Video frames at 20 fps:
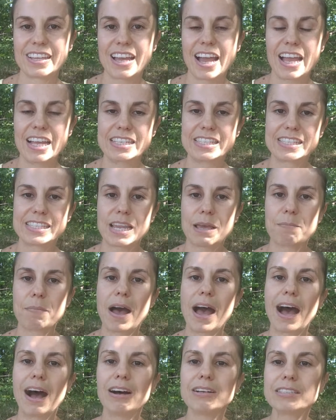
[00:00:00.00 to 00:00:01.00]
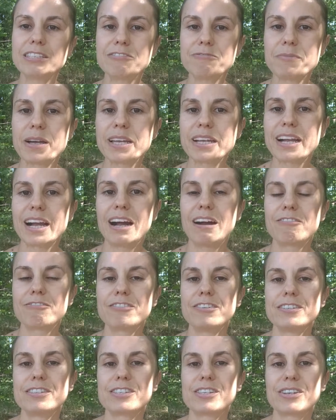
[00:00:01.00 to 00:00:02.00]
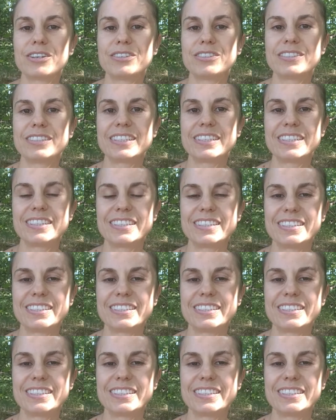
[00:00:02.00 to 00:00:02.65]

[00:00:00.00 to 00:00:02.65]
I step out of my comfort zone